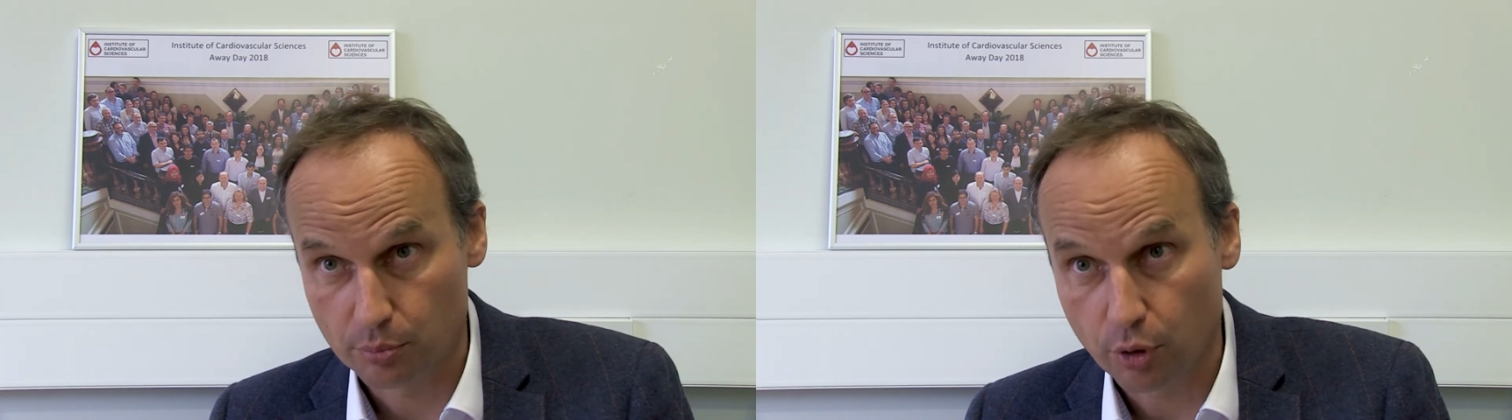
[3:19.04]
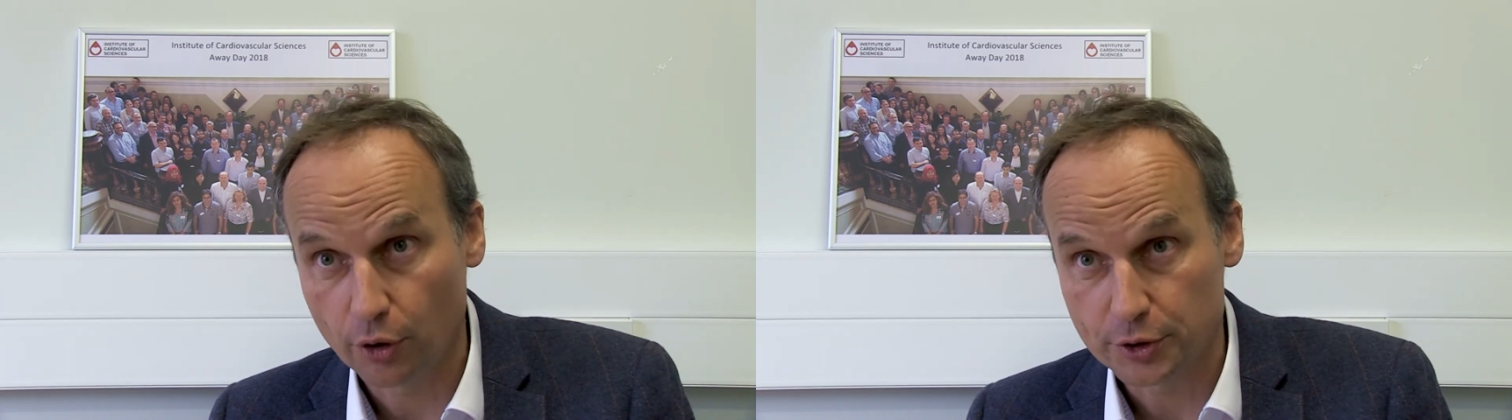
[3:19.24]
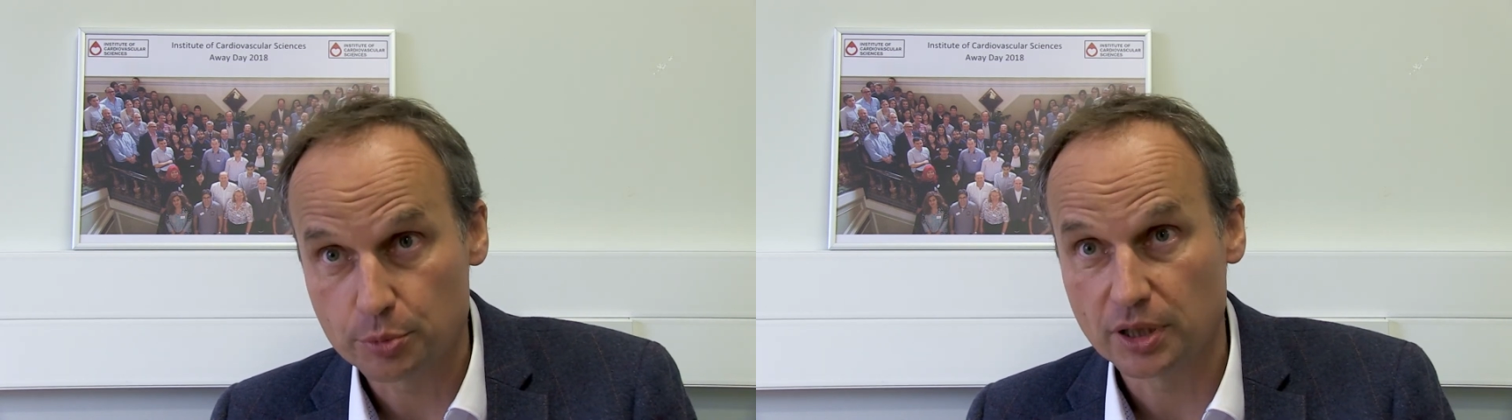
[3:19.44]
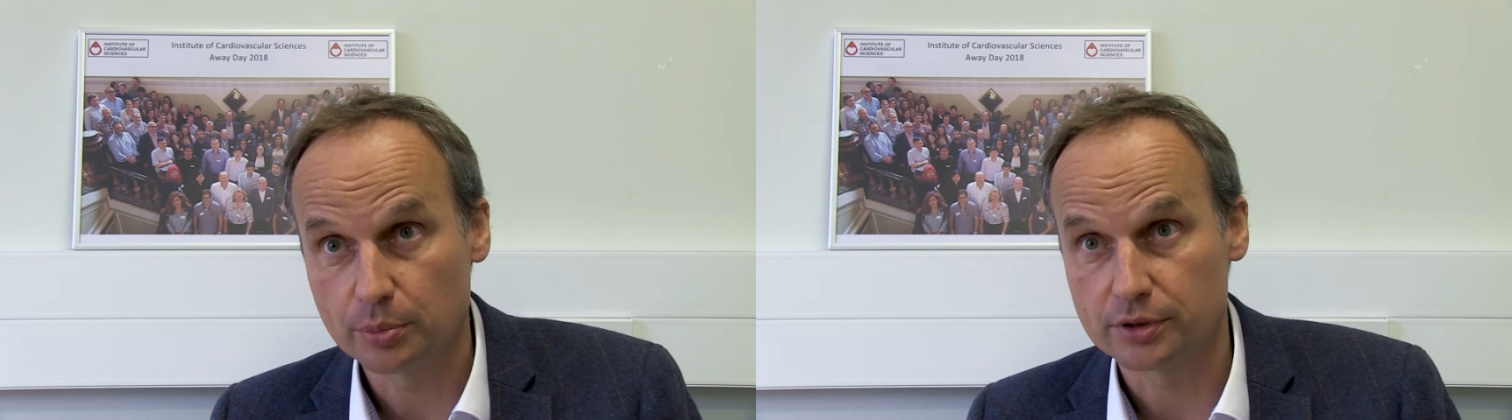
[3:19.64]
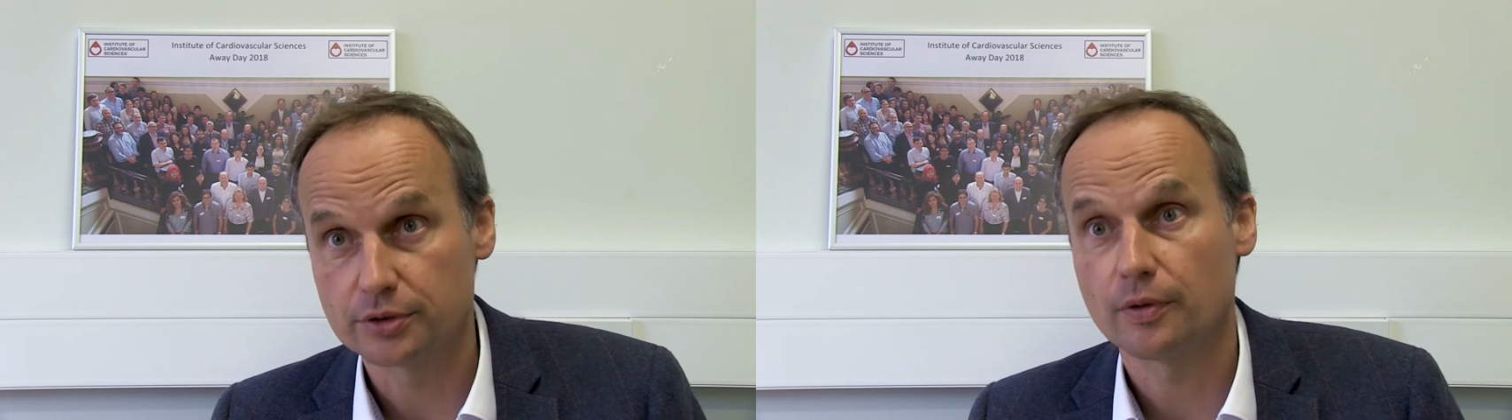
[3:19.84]
point
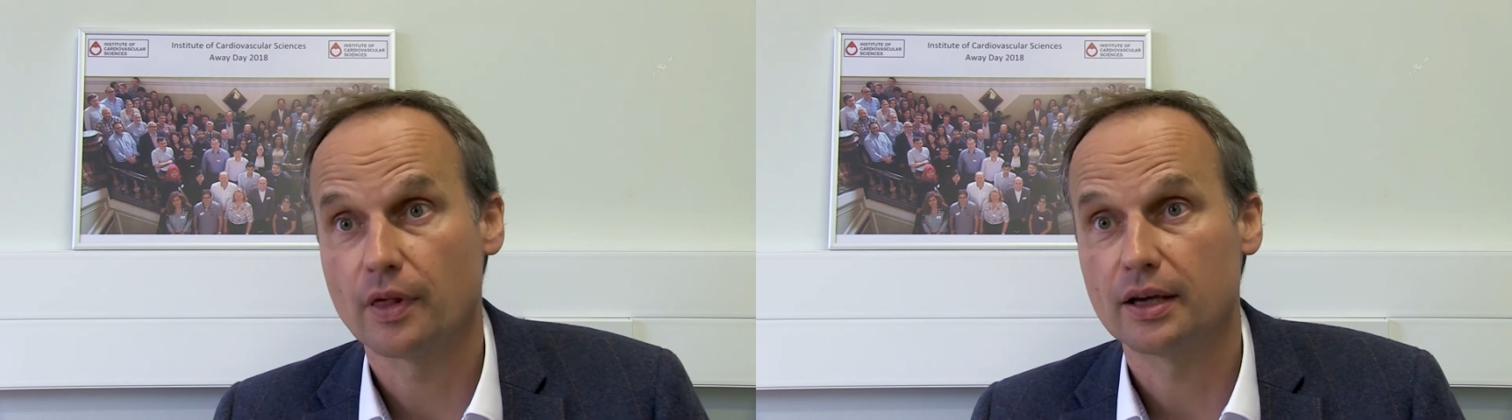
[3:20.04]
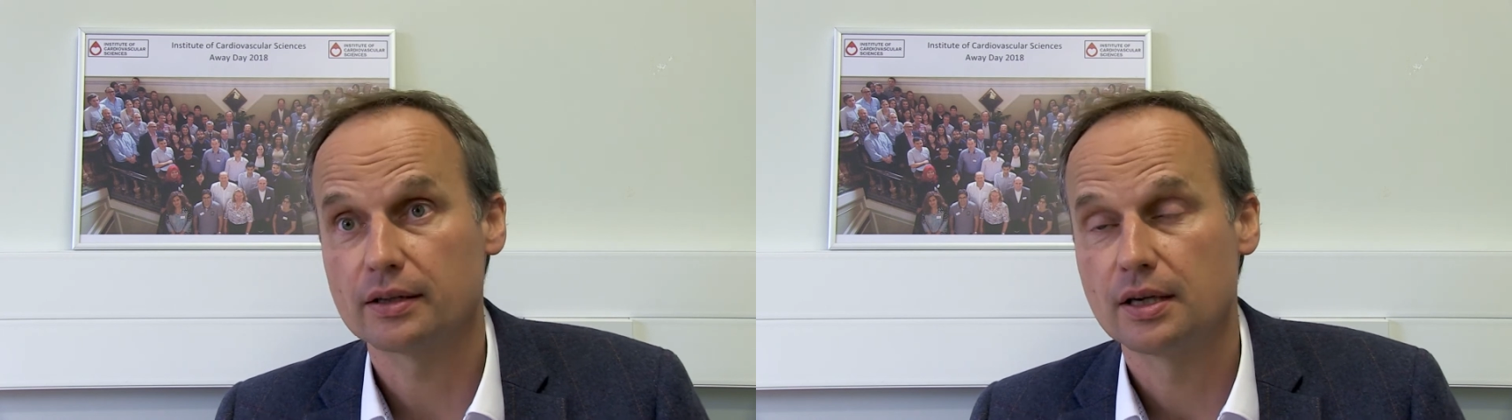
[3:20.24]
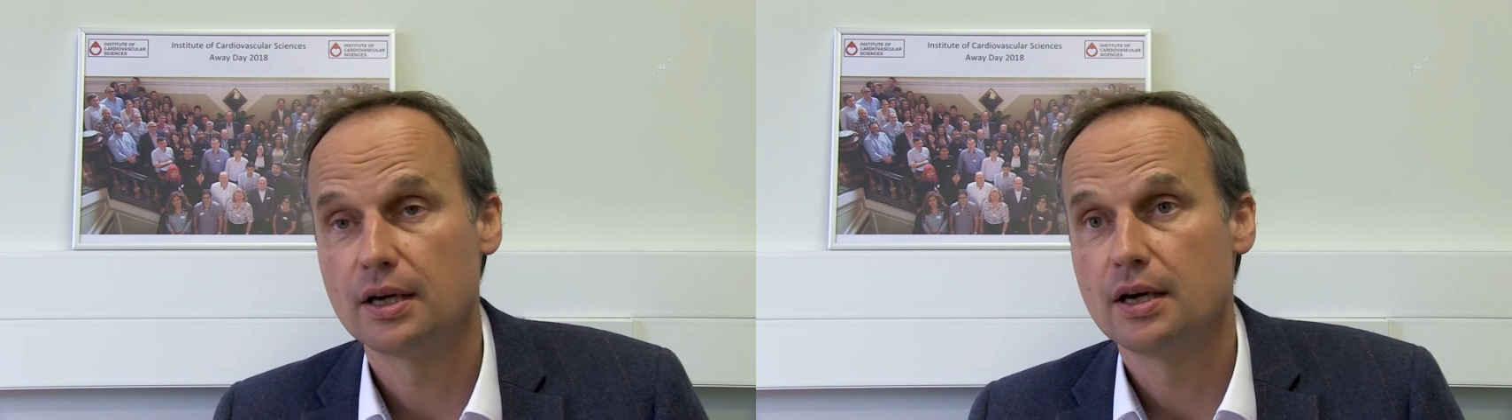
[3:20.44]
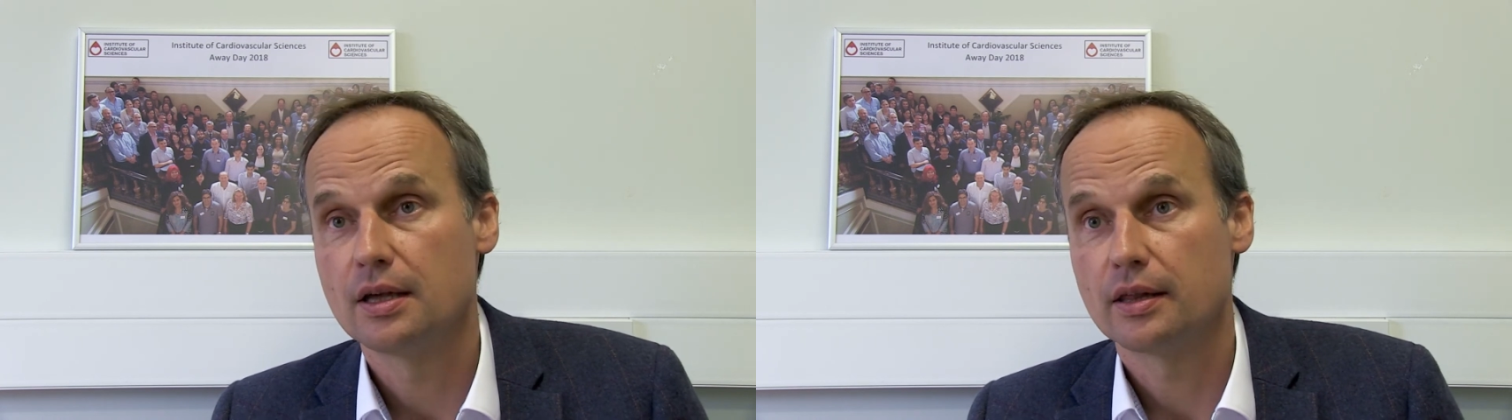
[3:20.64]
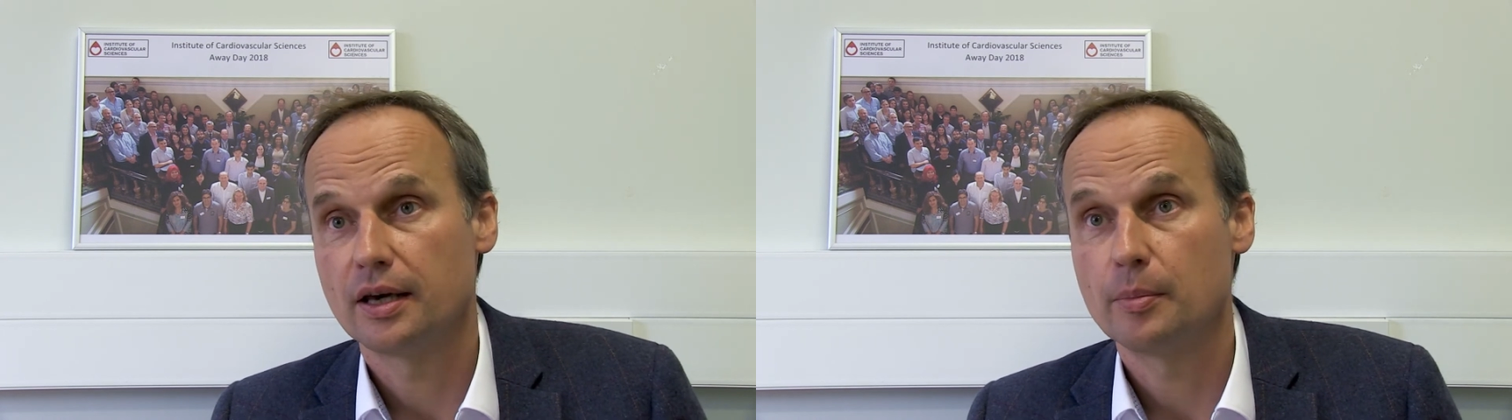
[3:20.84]
people to that.
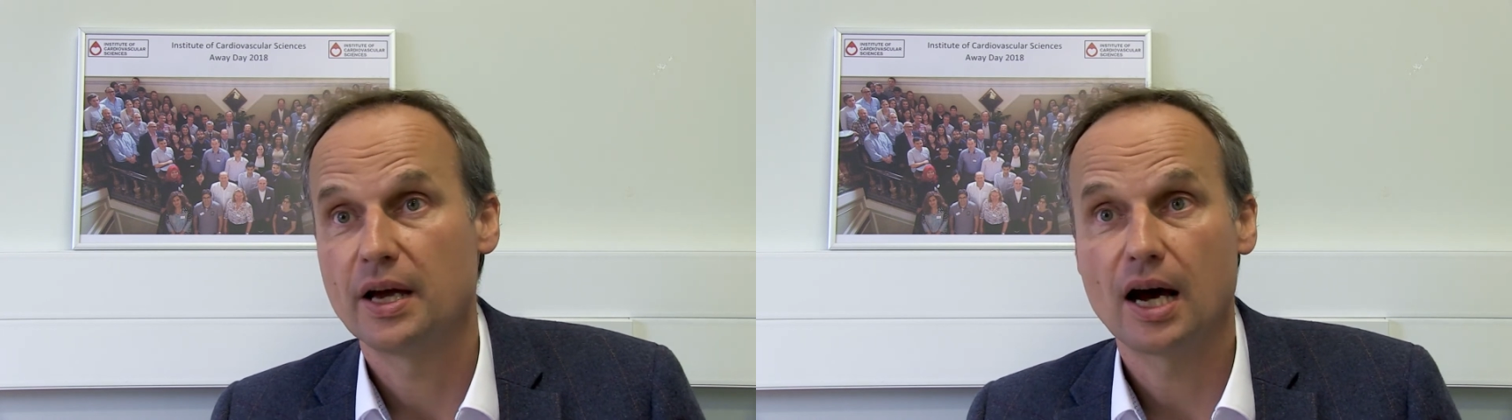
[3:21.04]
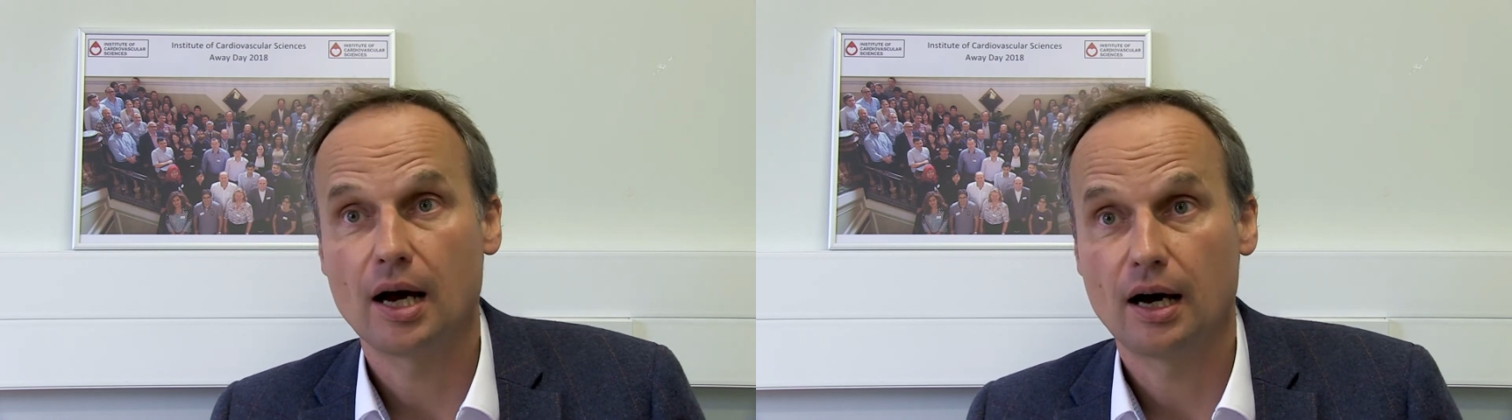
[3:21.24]
They may